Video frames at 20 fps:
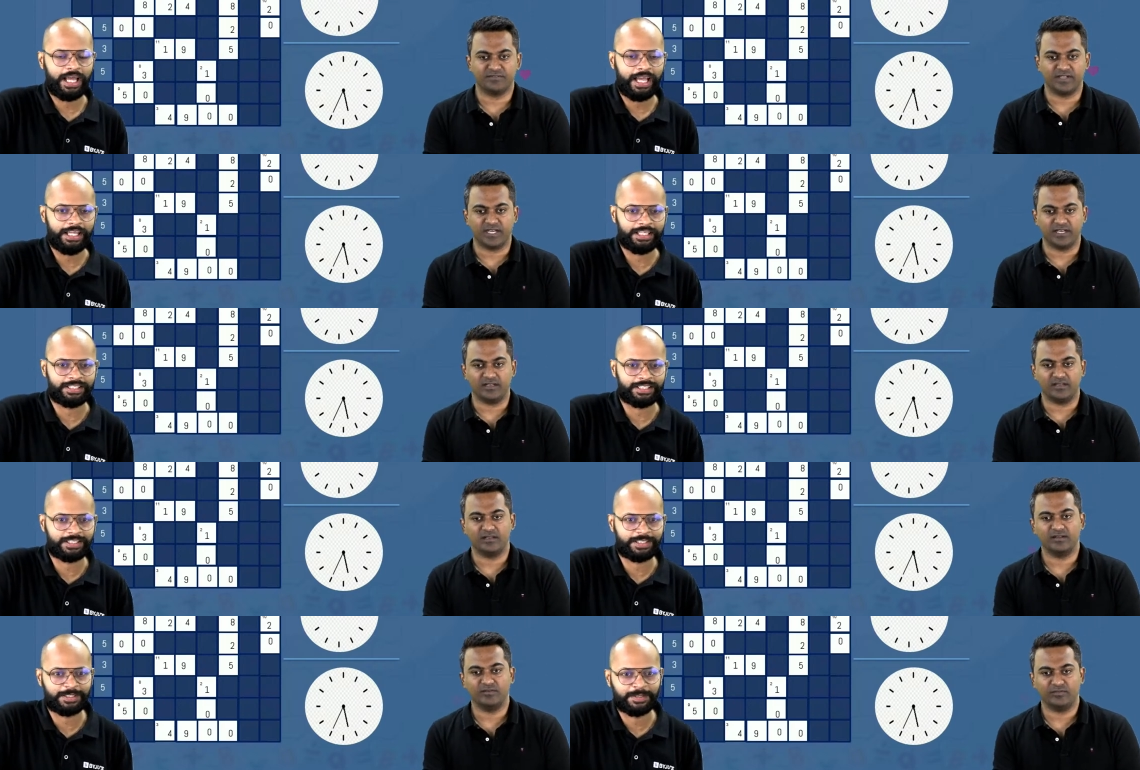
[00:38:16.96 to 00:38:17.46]

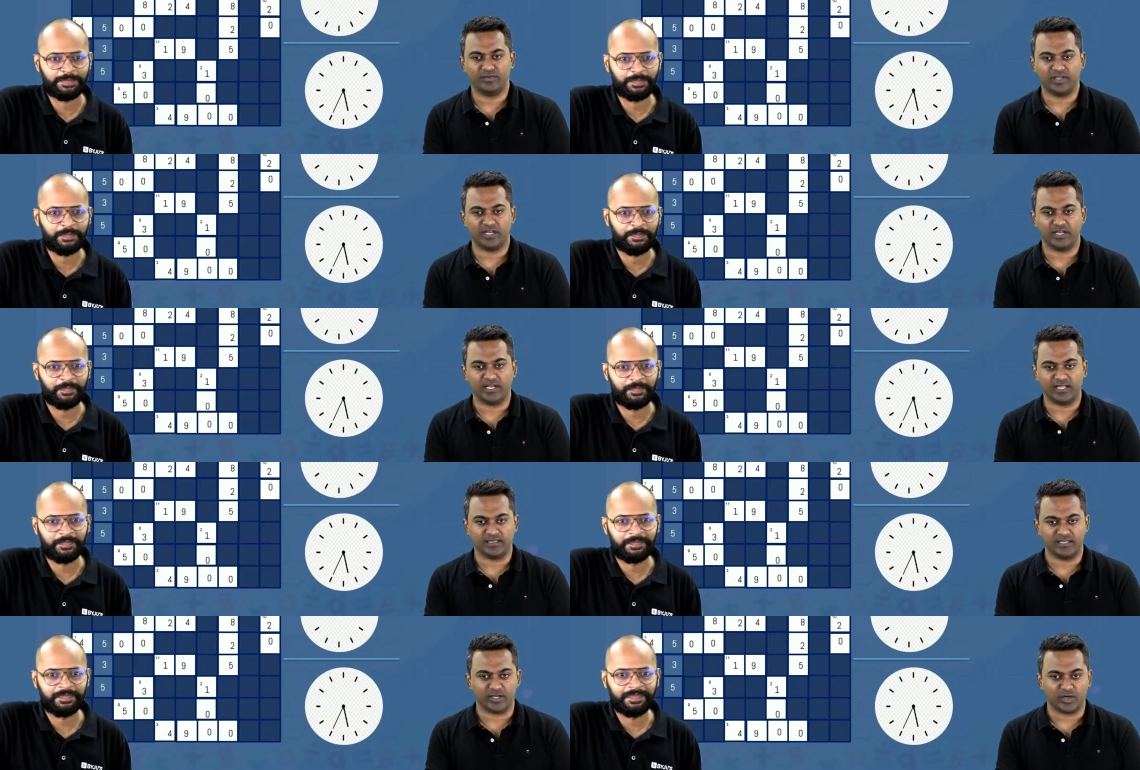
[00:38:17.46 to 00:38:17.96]
Speaker 1: Nice. Very
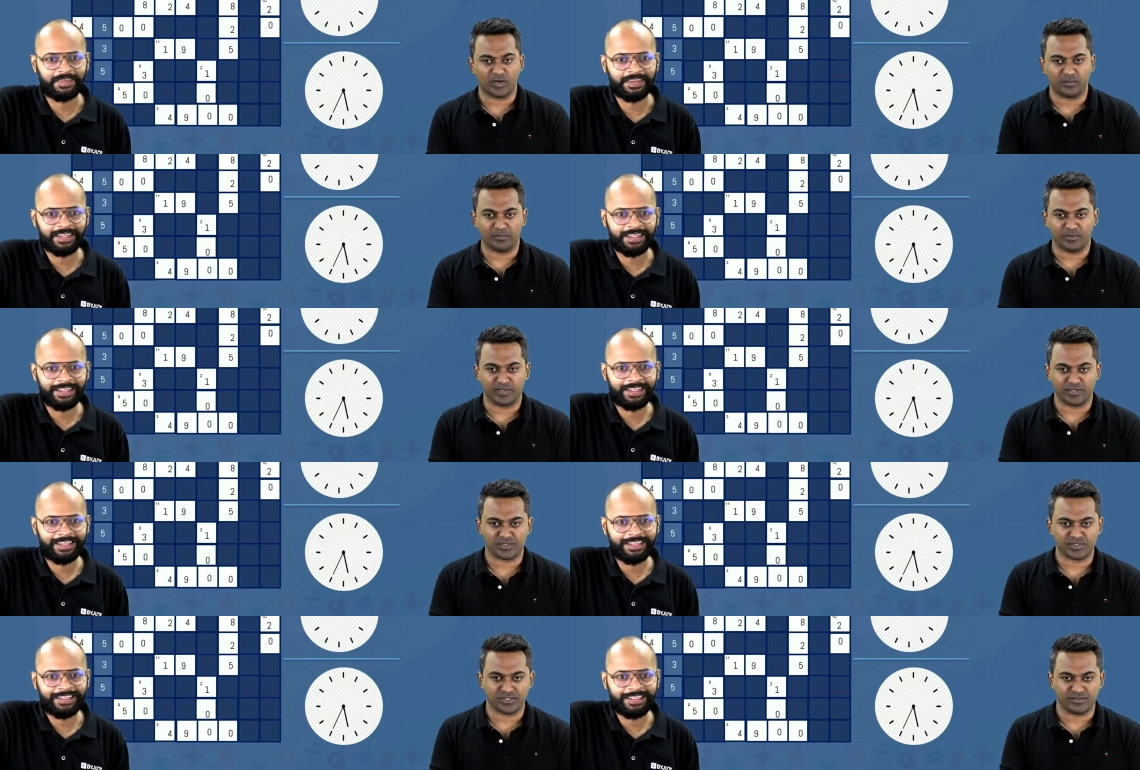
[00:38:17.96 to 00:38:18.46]
healthy
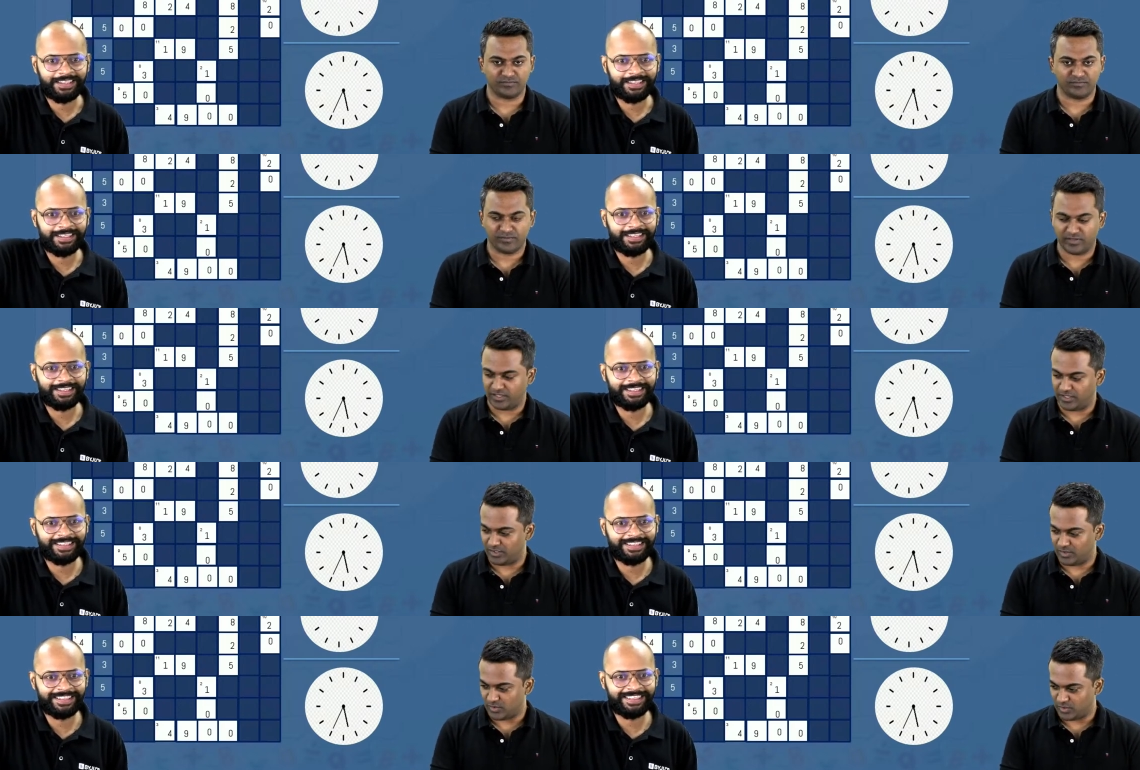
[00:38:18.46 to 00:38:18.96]
competition.
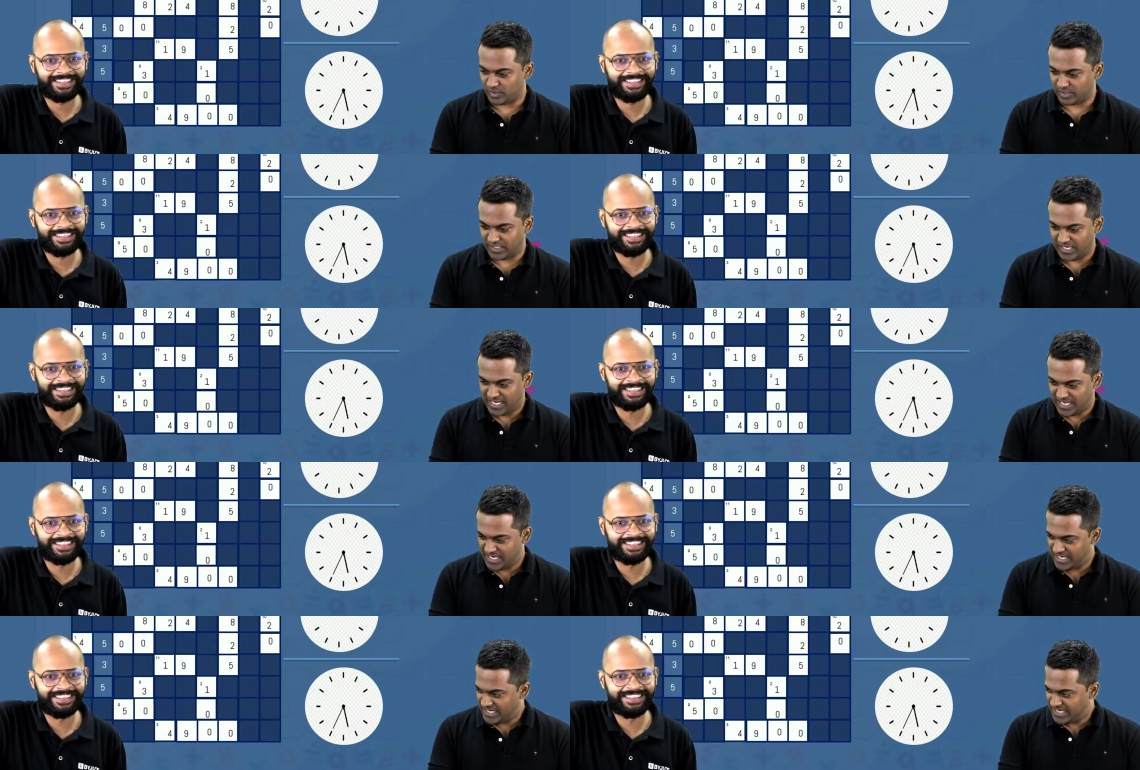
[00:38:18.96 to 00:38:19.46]
Very good.
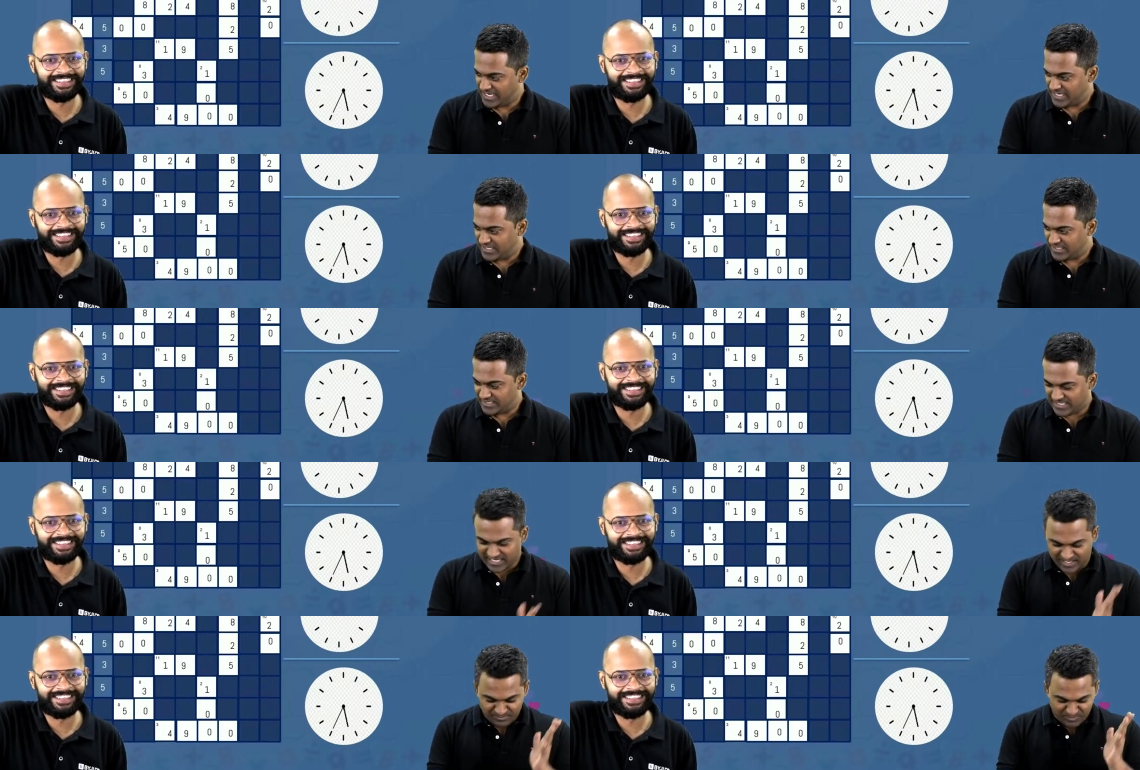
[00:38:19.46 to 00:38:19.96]

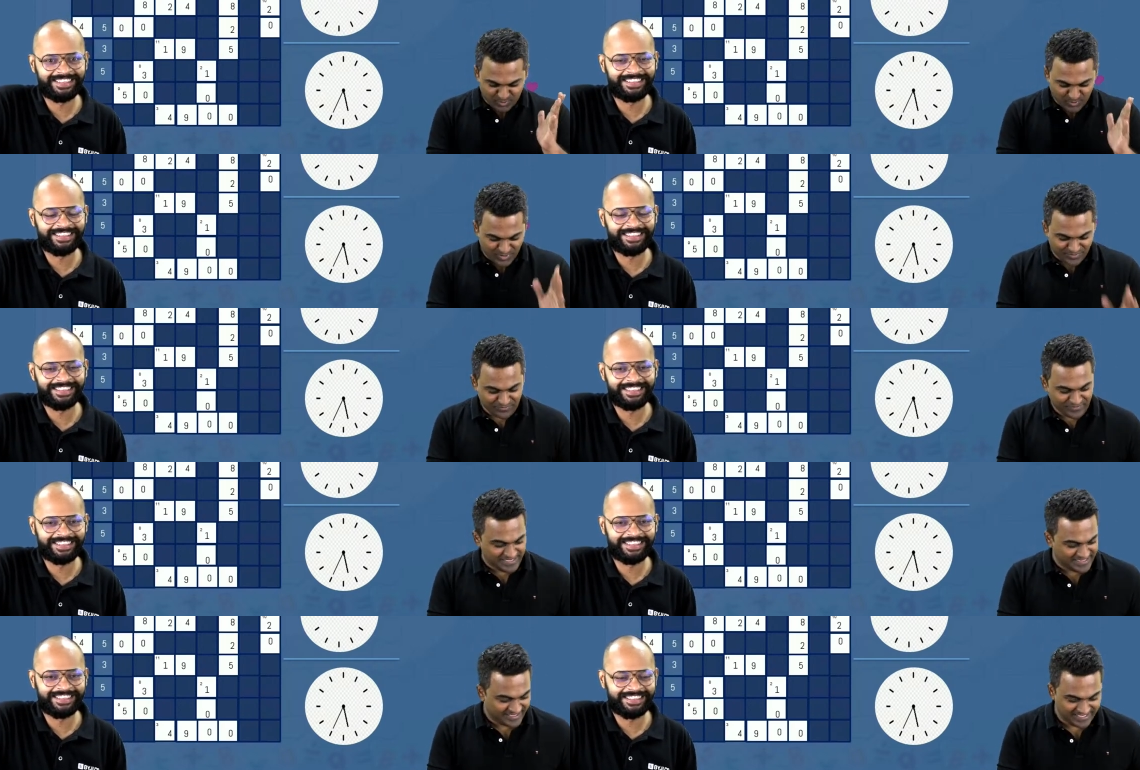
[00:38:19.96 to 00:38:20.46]
Time to
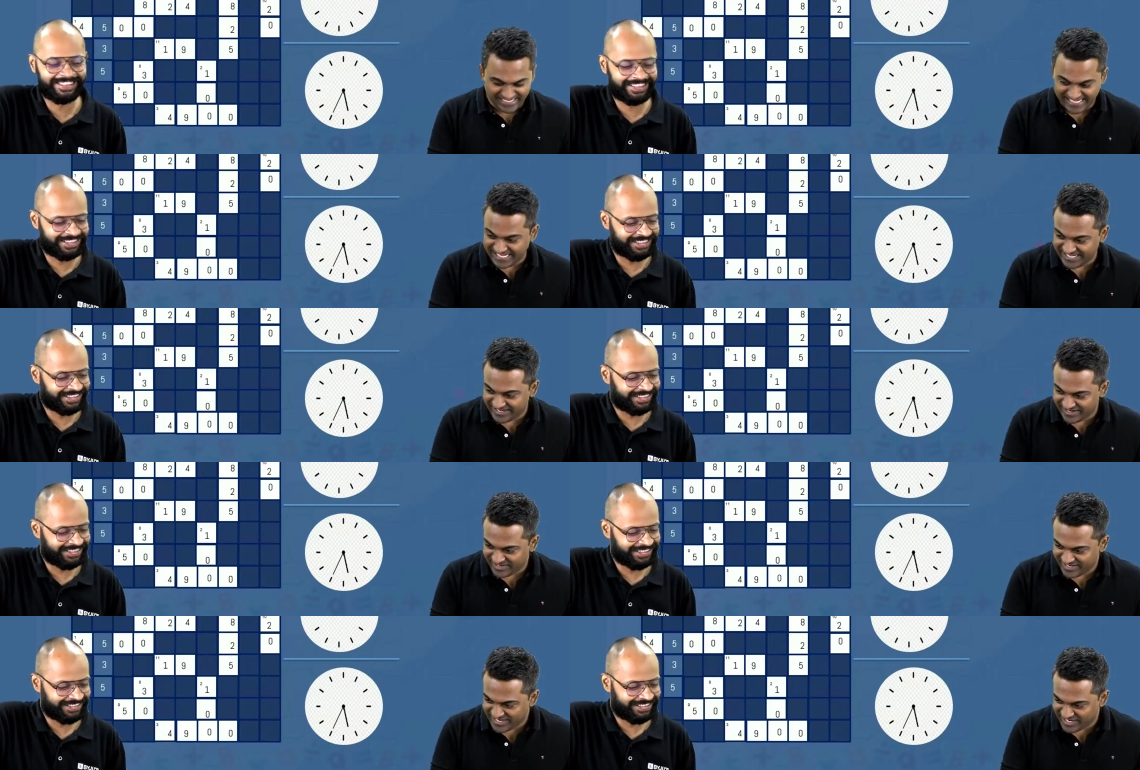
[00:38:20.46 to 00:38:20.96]
reveal the
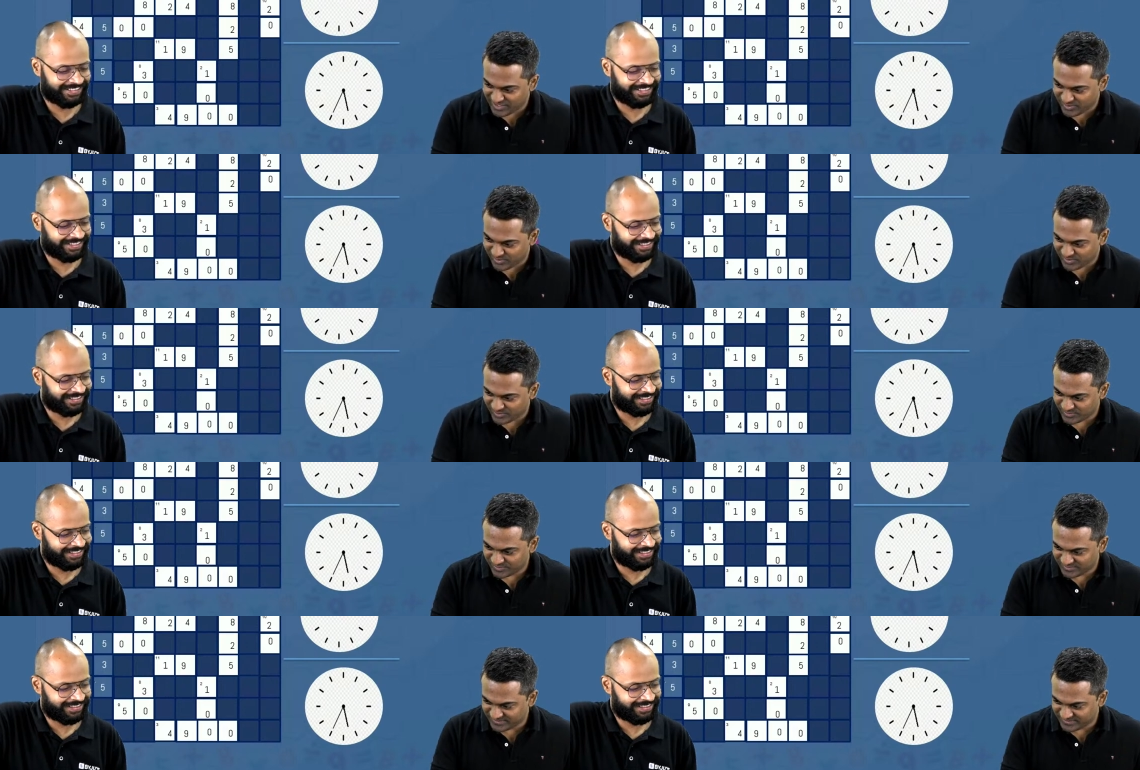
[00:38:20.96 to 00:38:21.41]
leader now.